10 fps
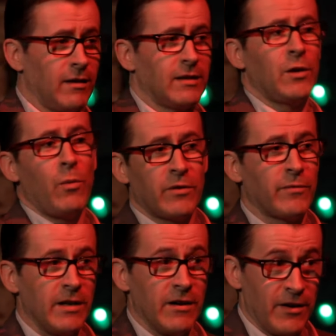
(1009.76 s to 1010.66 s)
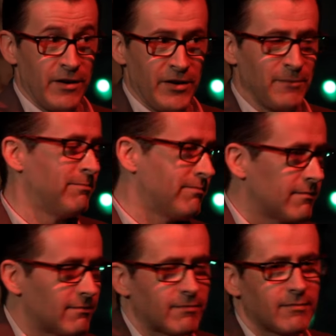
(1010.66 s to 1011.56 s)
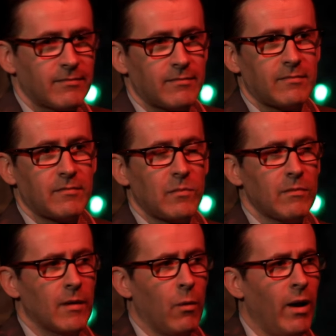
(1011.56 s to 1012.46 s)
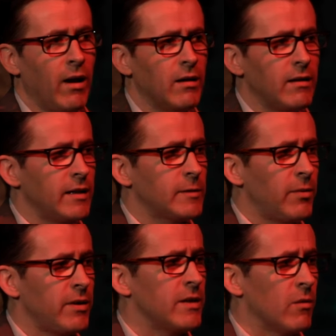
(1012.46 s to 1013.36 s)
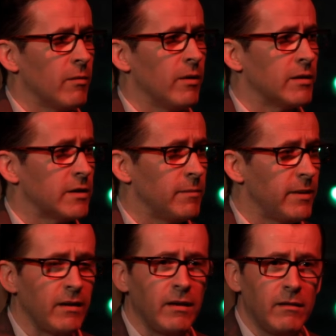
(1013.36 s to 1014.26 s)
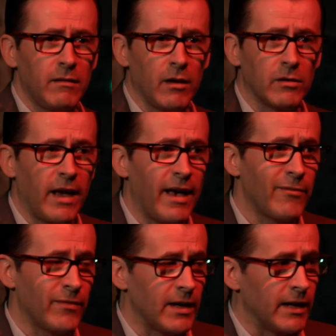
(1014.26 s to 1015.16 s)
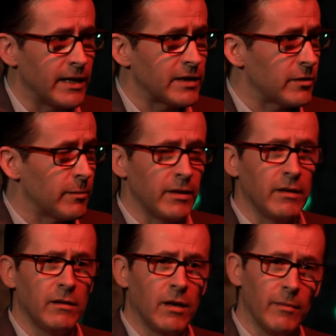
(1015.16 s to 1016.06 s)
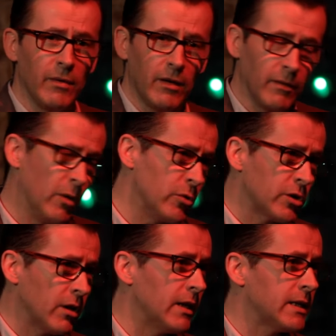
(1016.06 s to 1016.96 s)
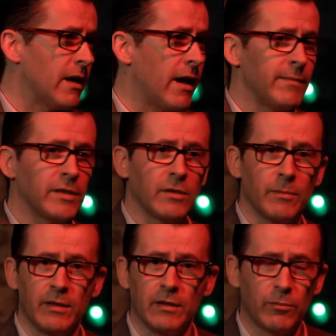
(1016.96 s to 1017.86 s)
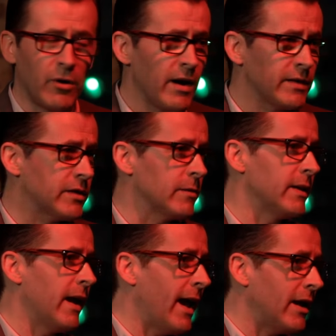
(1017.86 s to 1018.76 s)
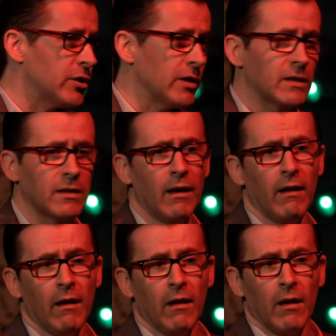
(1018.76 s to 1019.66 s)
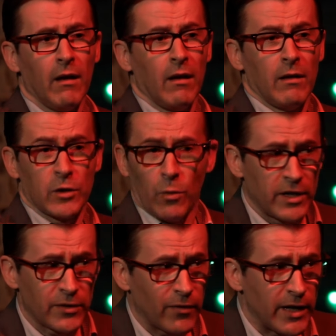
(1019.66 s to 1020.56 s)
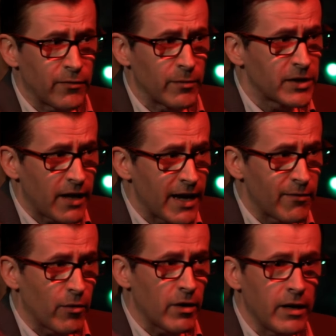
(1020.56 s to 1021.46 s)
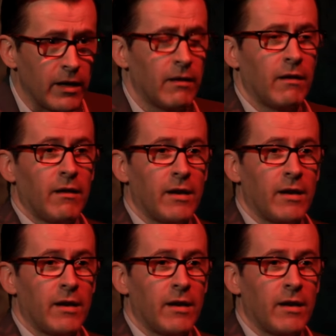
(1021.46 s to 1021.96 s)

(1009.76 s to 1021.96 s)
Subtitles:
So what have we learned? Well, it's pretty normal to be, you know, to have feelings, to be emotional at times, to be depressed, to be anxious, to want to flee from slavery.